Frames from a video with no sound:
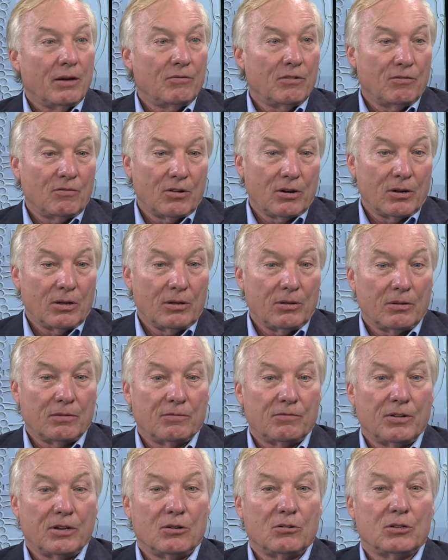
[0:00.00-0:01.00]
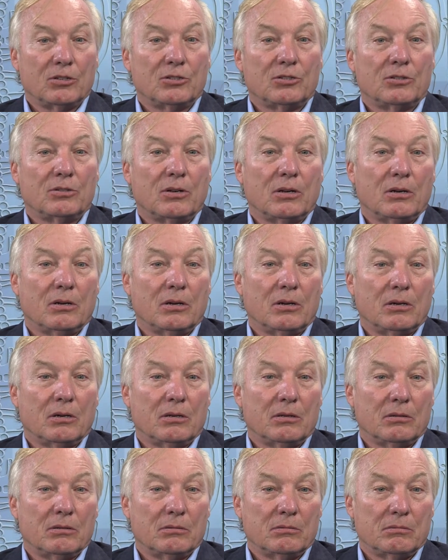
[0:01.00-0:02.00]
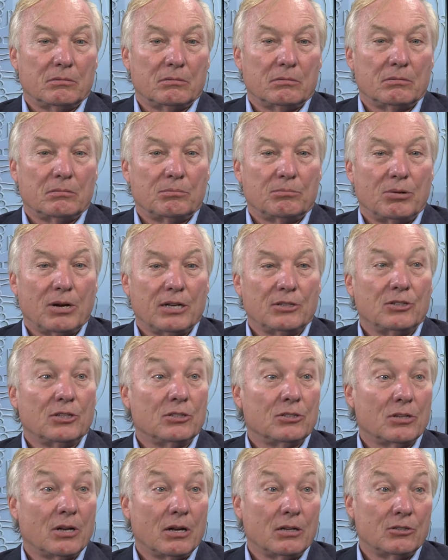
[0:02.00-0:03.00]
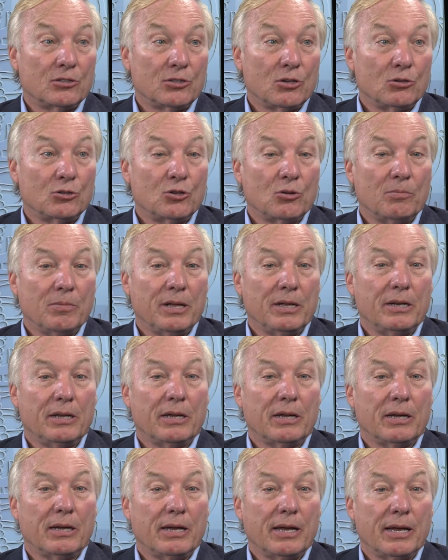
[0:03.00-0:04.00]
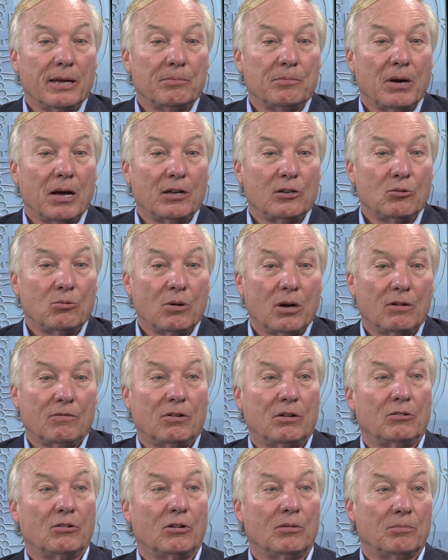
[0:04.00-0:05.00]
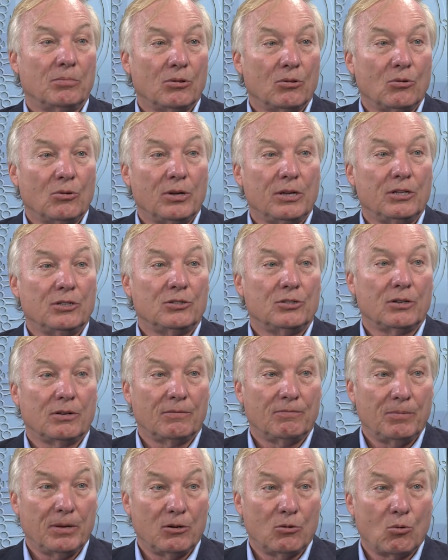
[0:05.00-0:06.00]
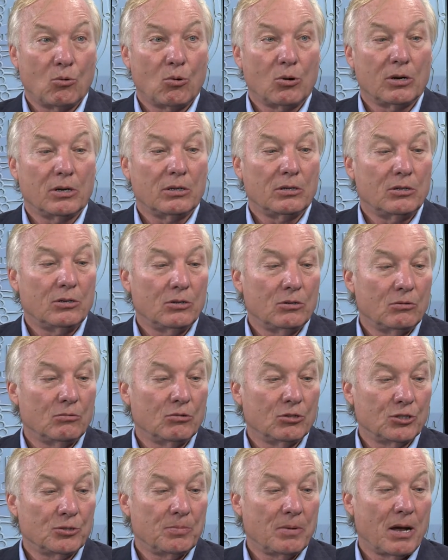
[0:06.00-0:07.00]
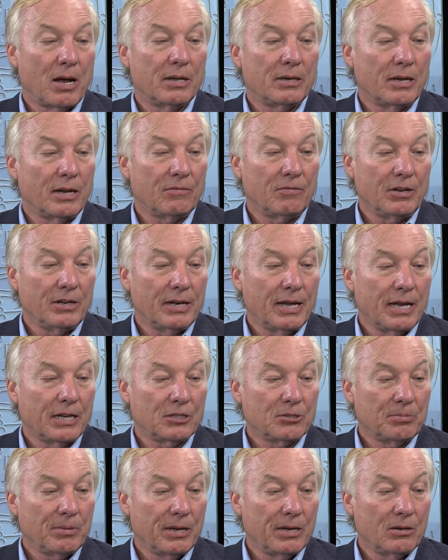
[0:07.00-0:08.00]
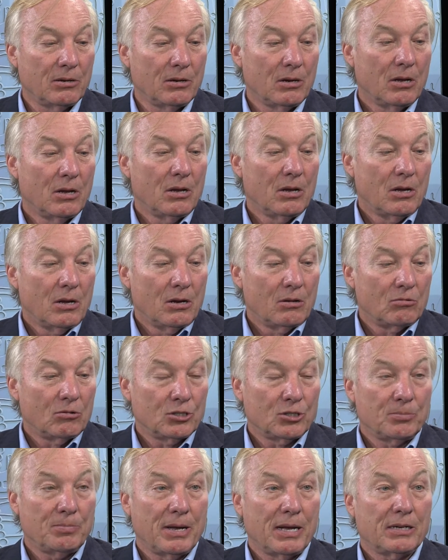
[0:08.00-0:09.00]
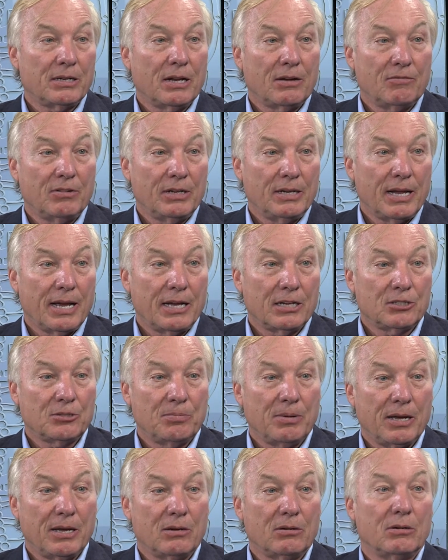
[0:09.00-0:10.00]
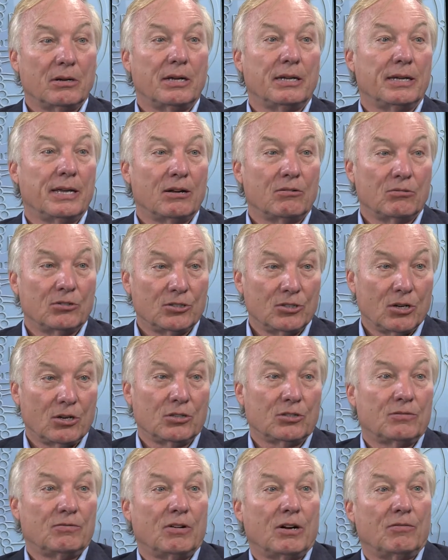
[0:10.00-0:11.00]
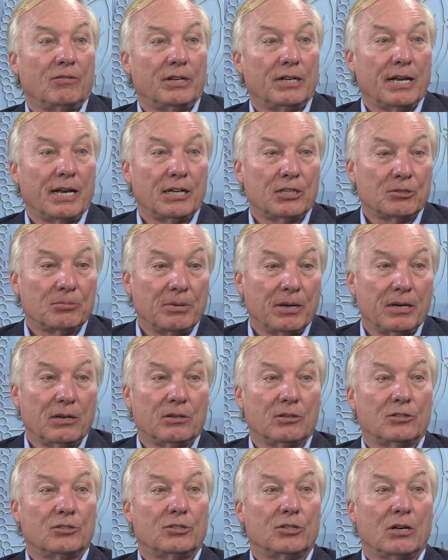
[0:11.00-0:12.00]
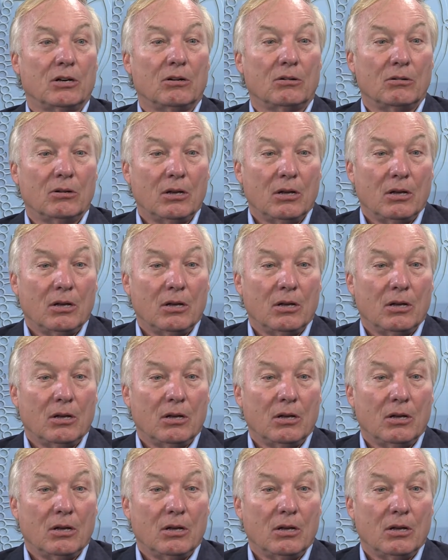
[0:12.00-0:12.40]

a very vigorous uh, presence on social media, and my 1,200 employees have been ordered to respond to every taxpayer, respect every taxpayer, and get results for every taxpayer. So